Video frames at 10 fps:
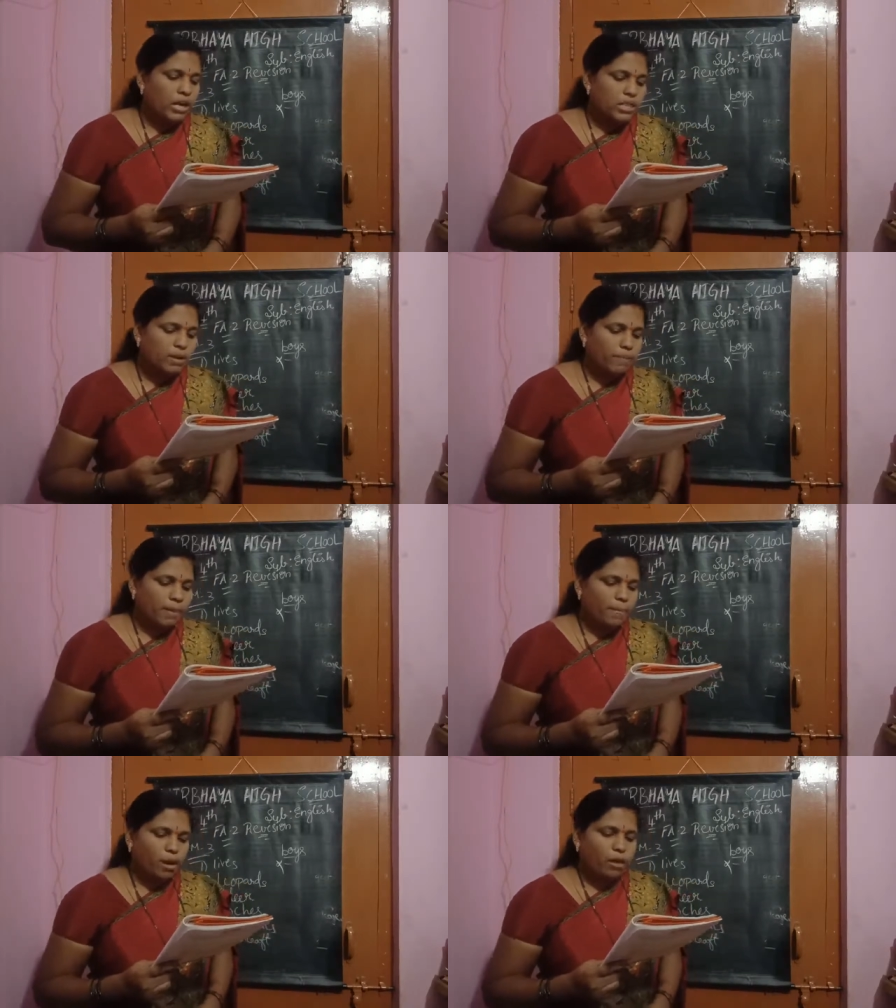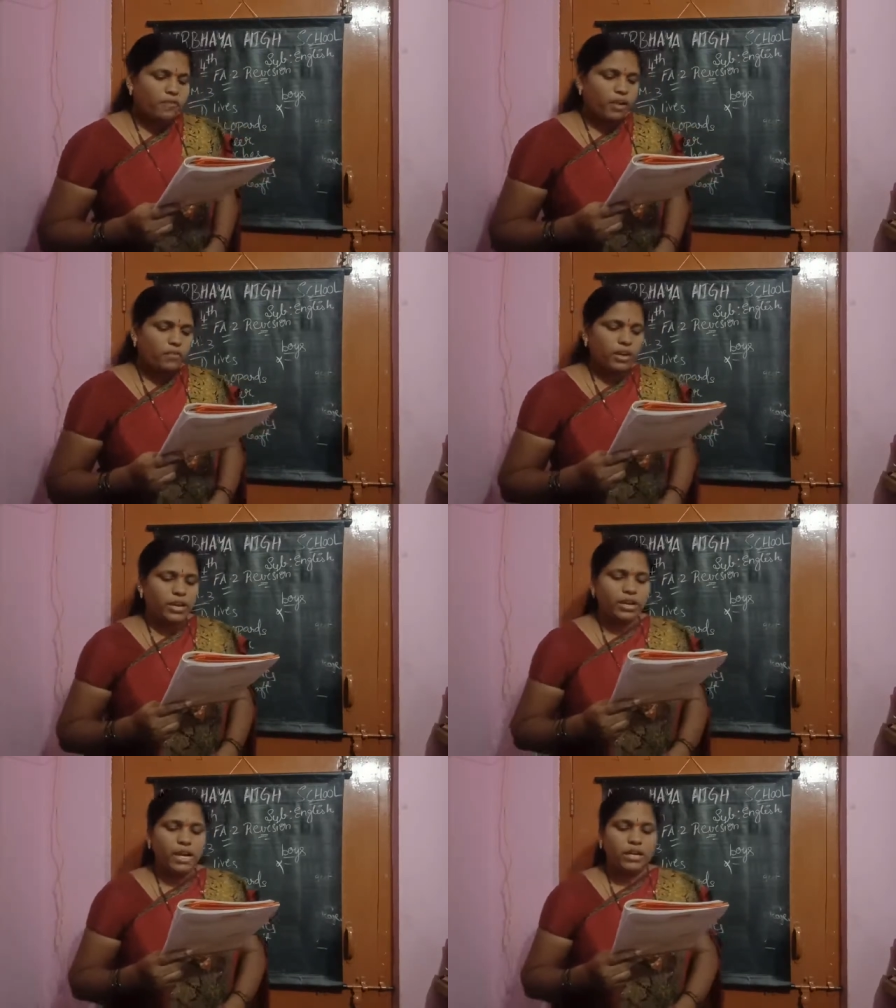The member of the winning
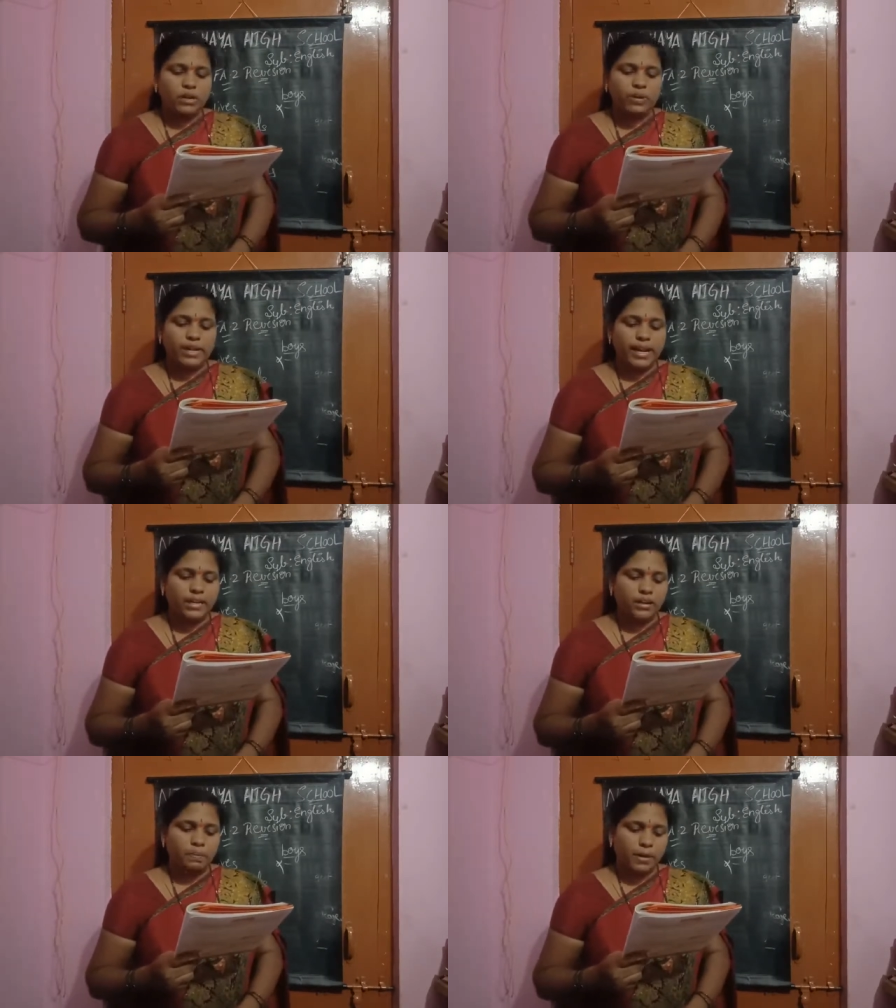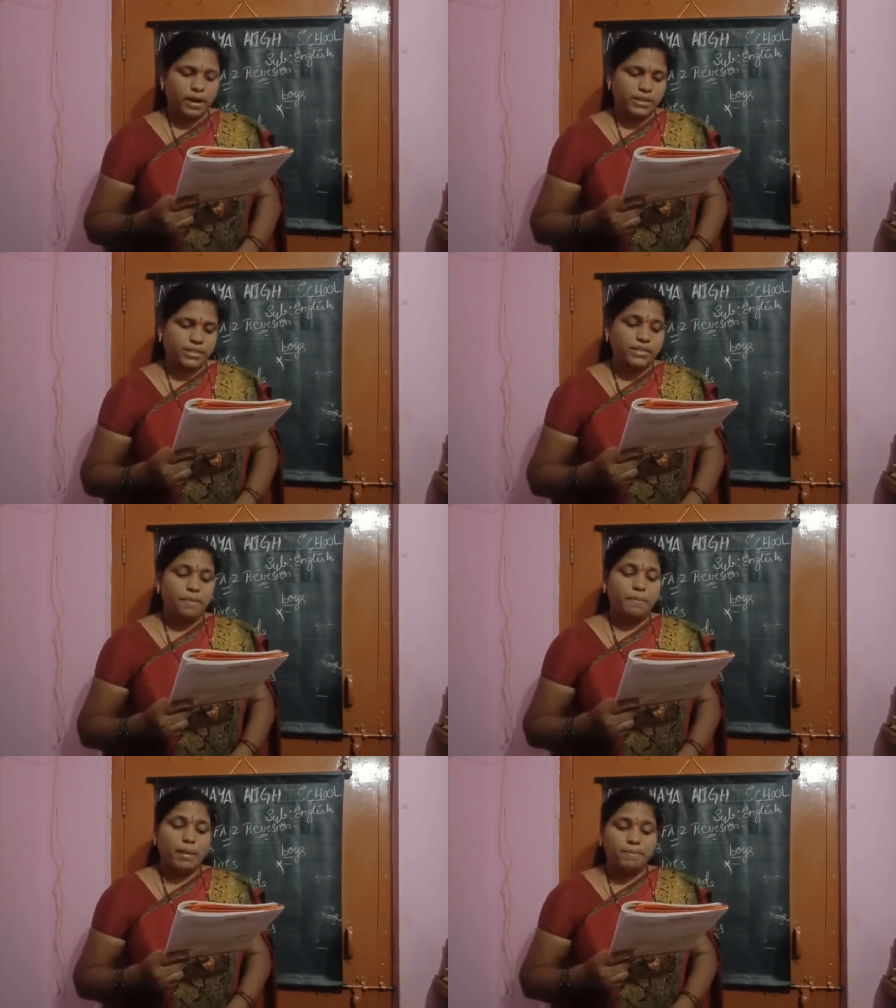country will get a prize. The
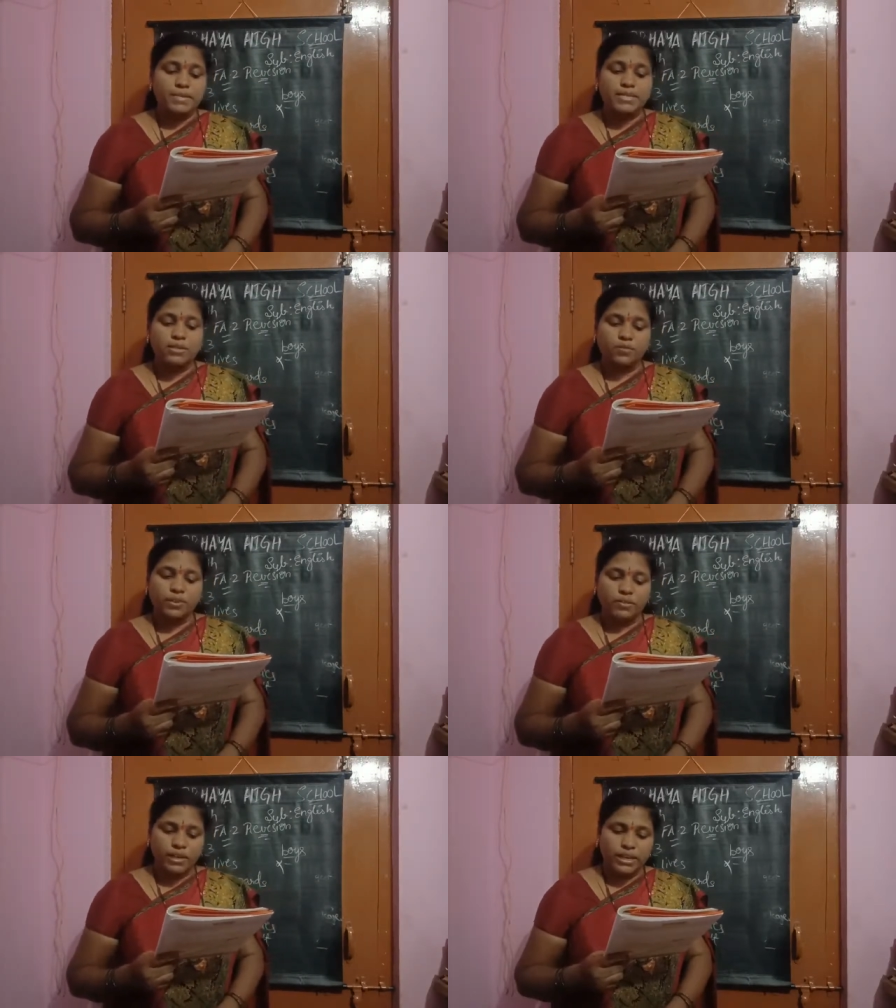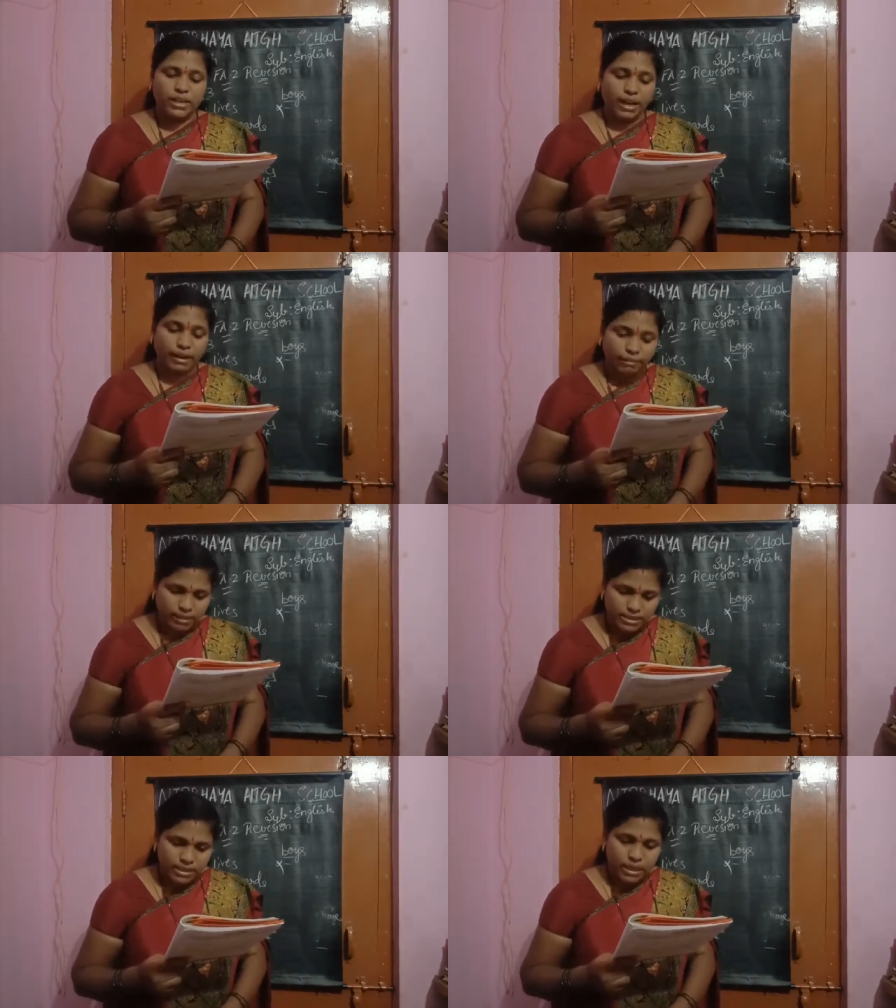members of the winning countries